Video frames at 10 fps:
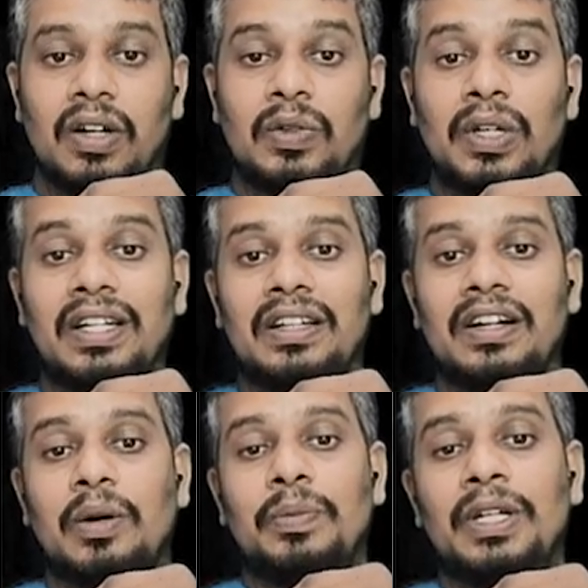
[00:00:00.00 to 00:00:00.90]
Or
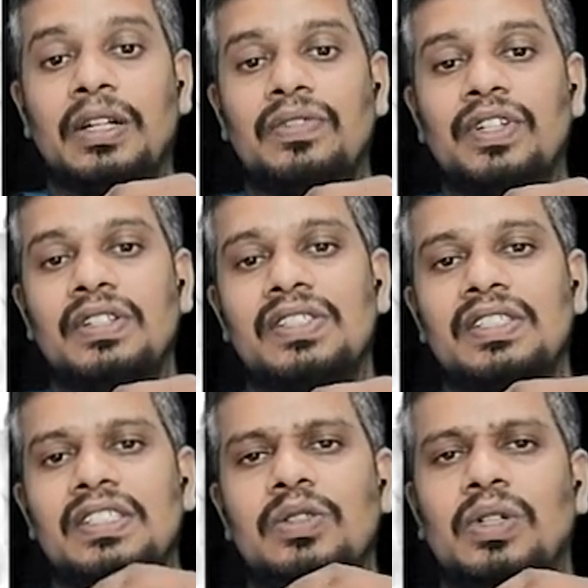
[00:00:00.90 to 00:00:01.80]
only optical
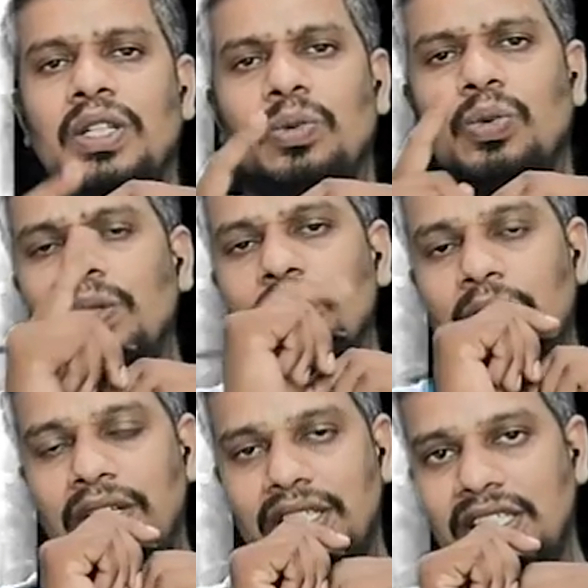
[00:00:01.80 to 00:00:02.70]
frequency range, only one
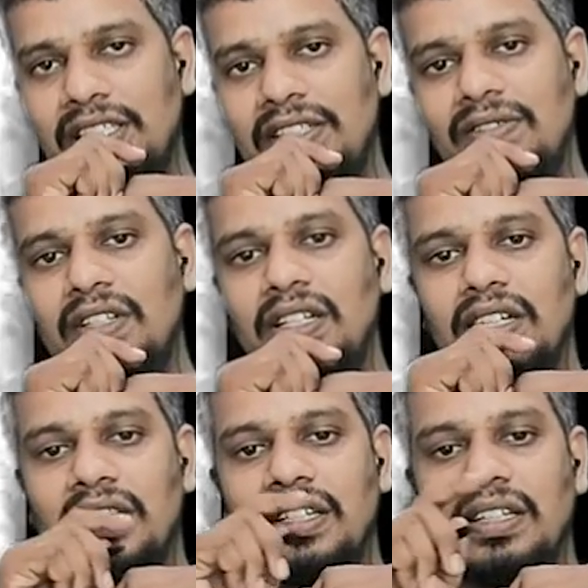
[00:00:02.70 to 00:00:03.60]
polarization will
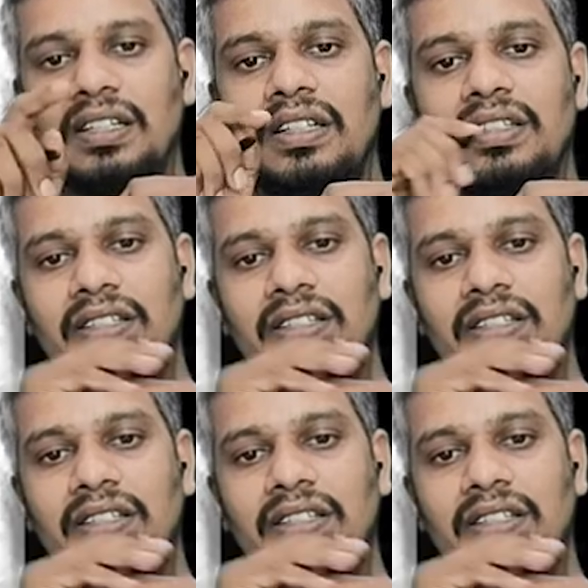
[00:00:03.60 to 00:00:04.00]
occur.